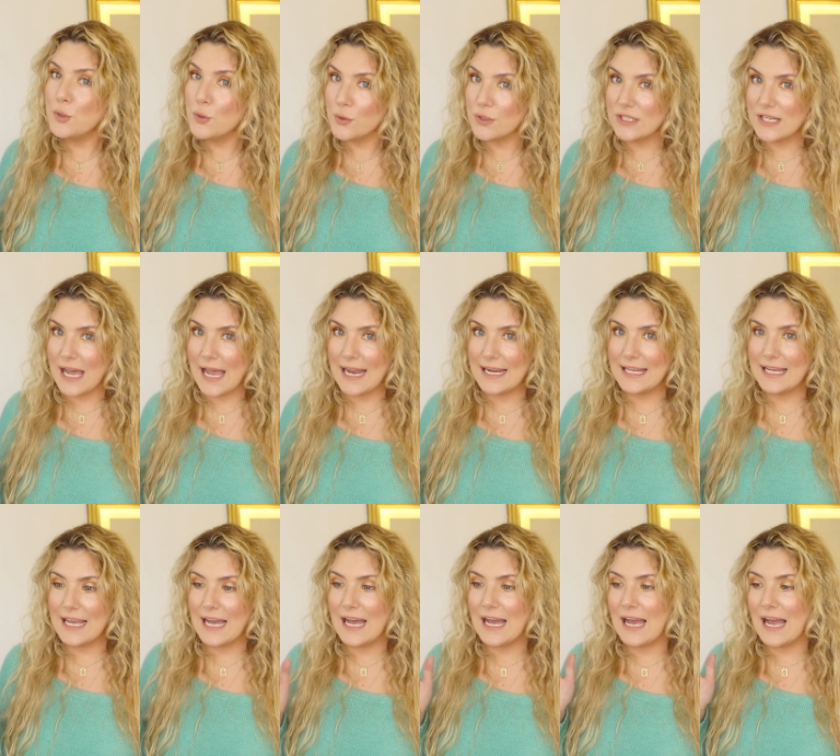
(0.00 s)
Pure
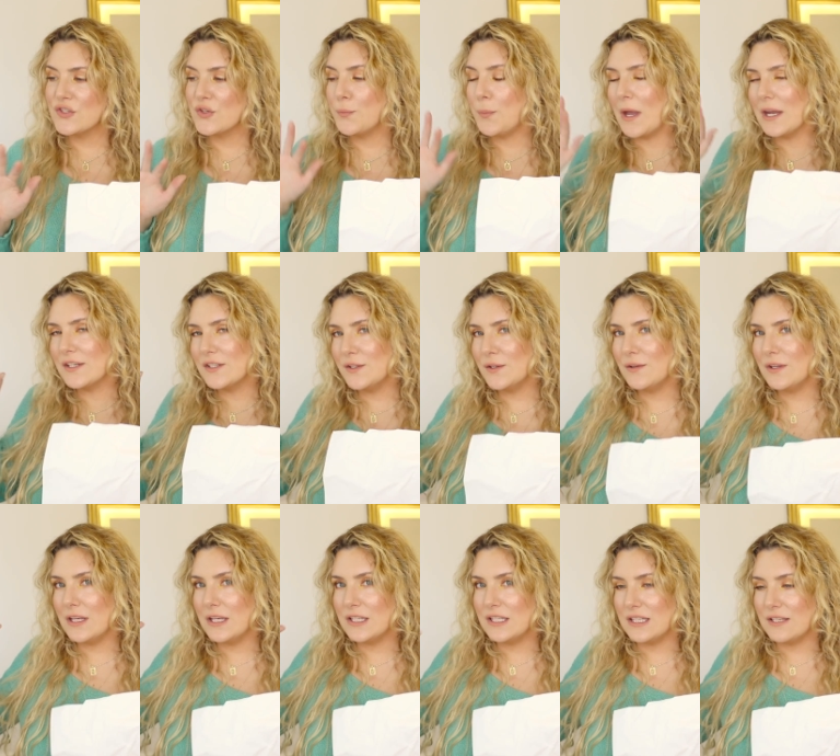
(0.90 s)
Tanica. So back to
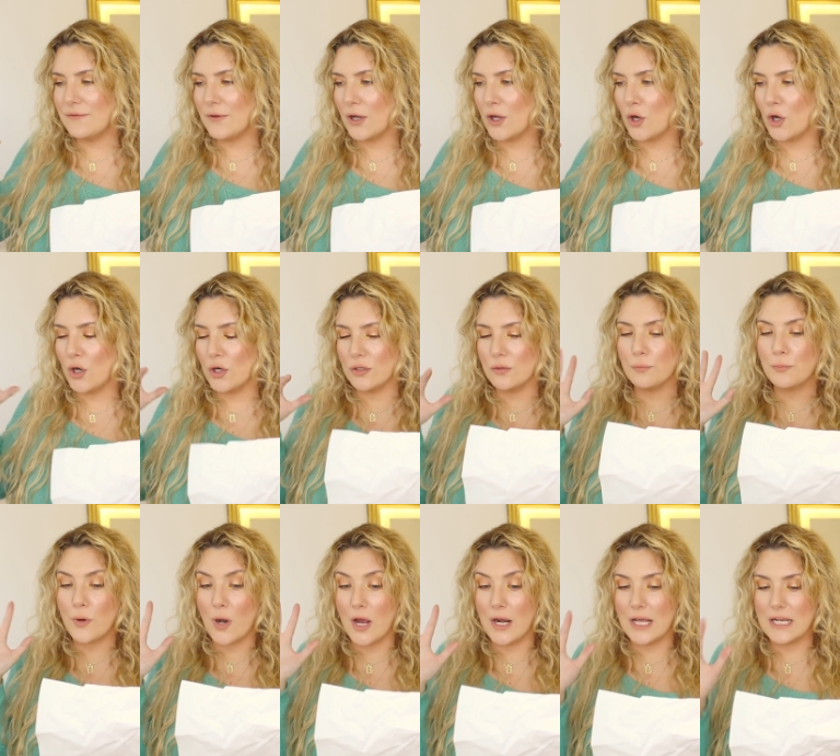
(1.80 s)
the Devacurl
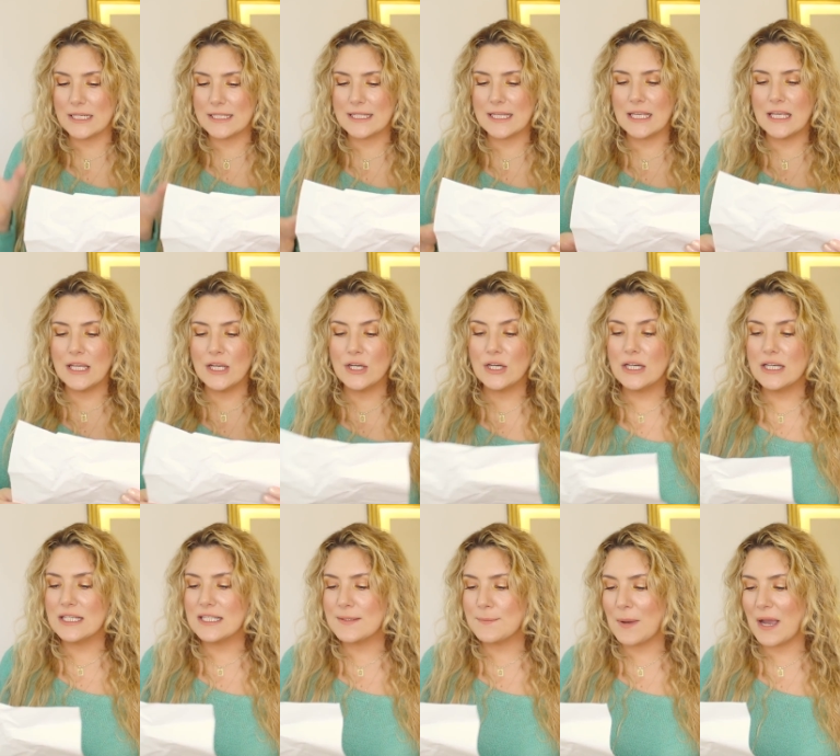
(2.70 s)
products. Here
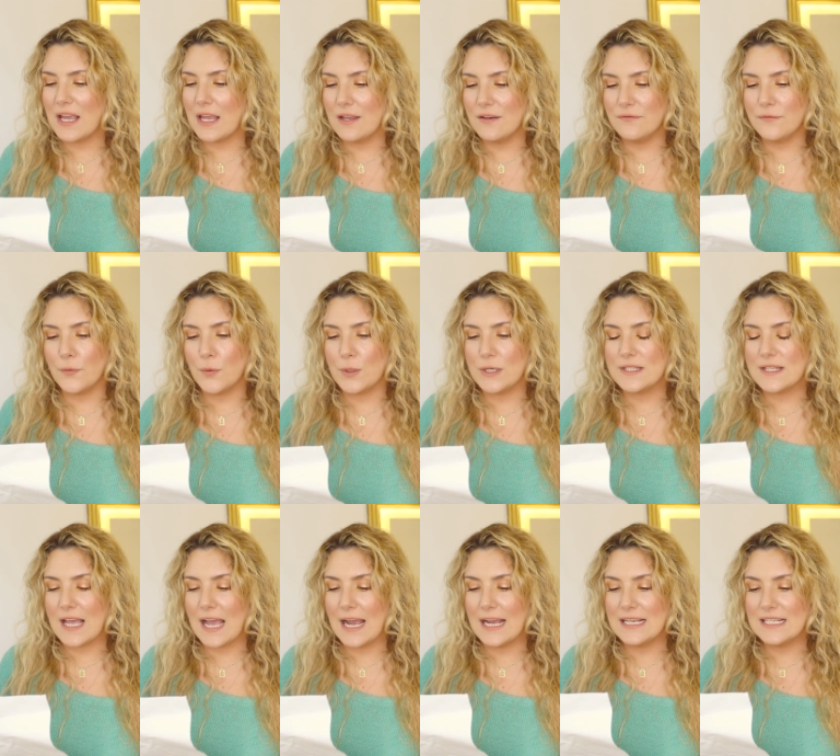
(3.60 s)
is my
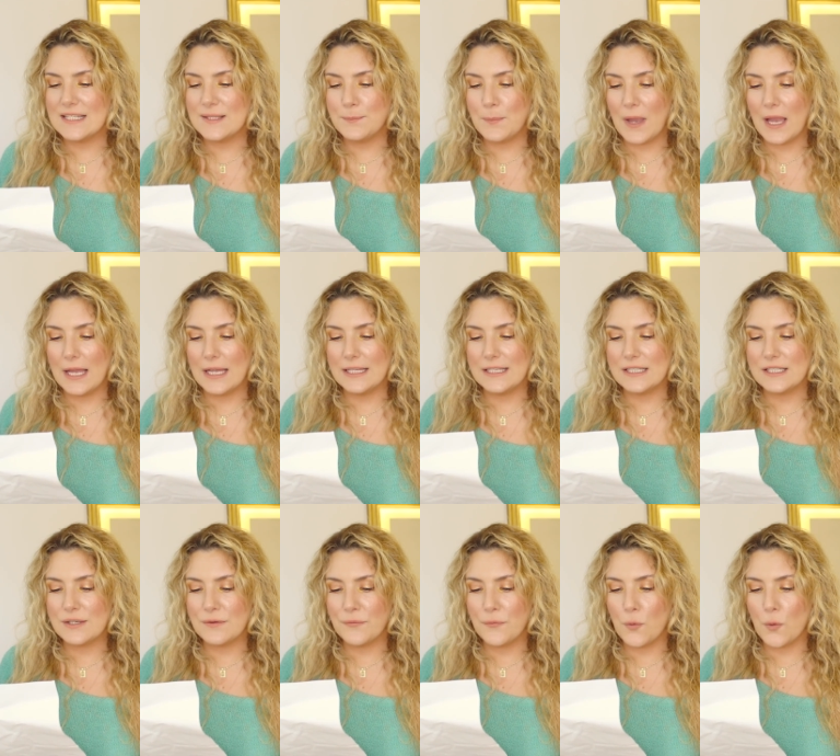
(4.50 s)
invoice. I
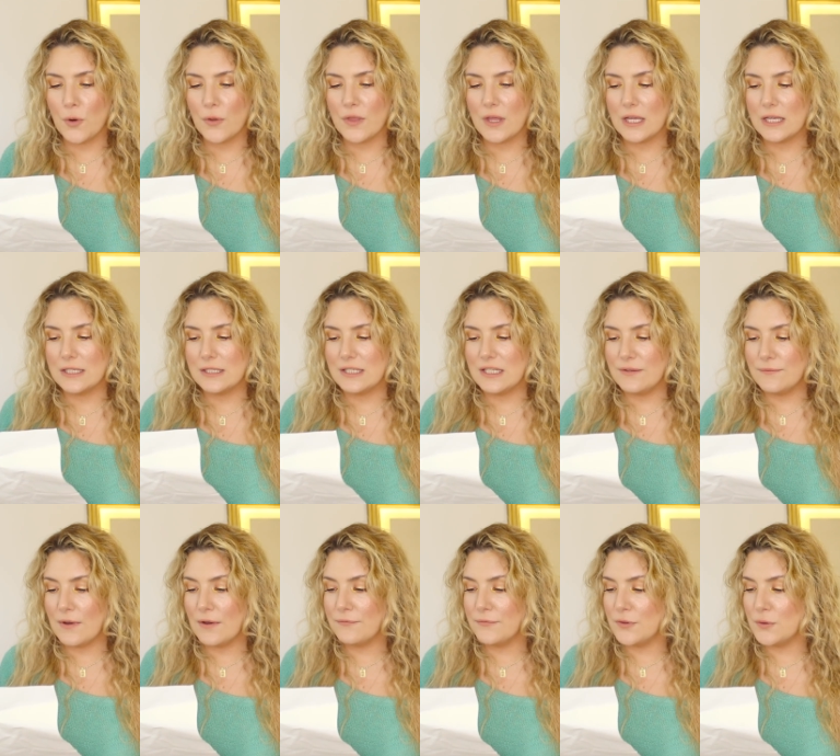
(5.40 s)
spent for the
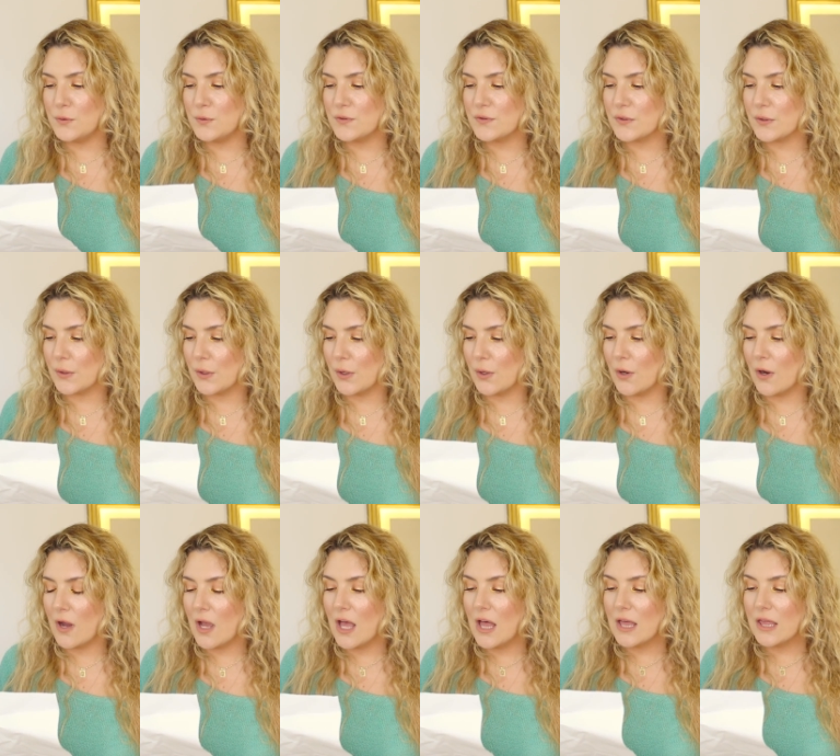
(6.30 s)

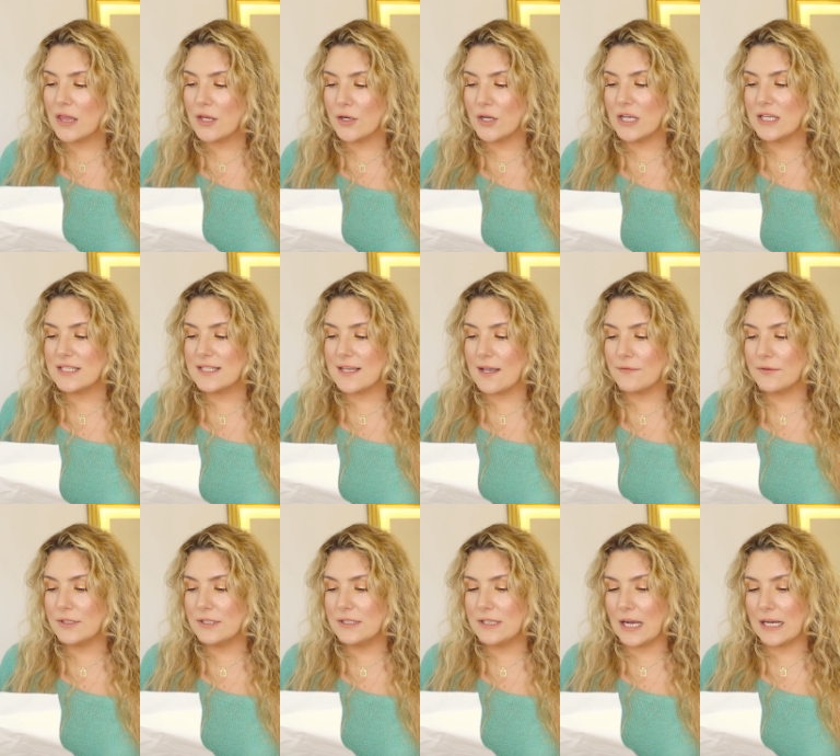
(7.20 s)
Devafuser
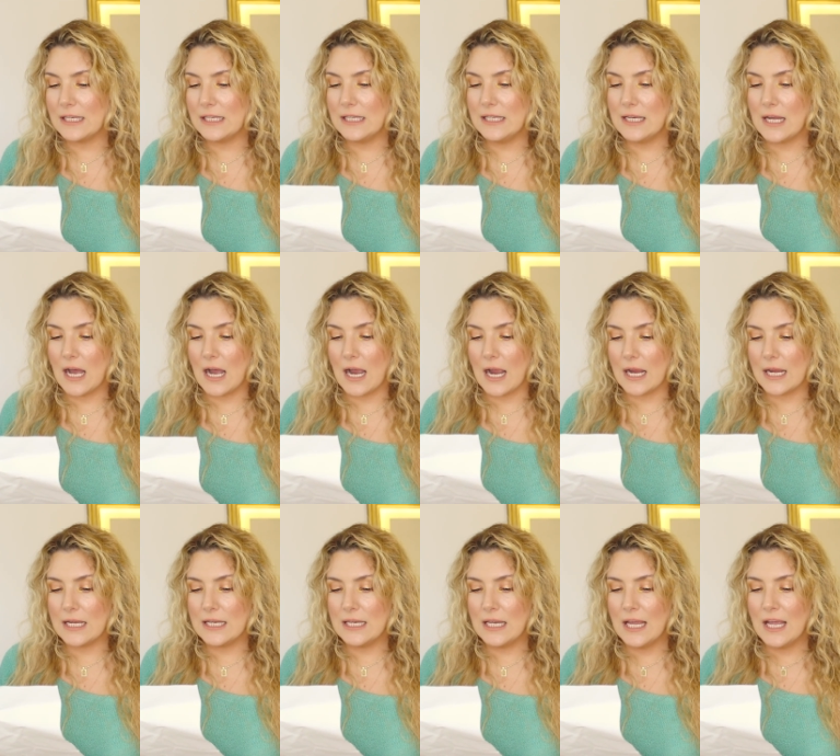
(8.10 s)

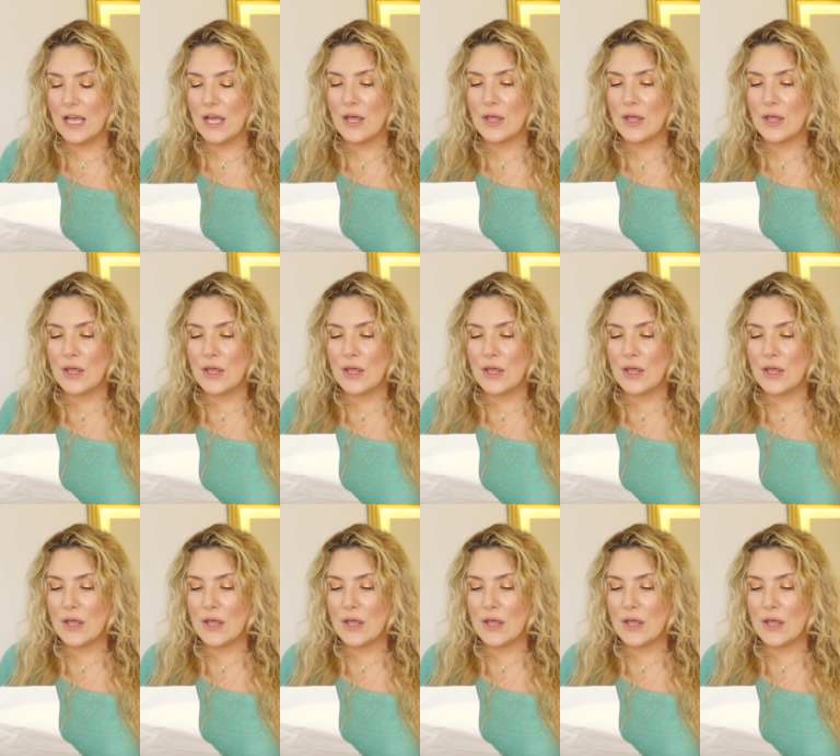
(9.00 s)
$37.99,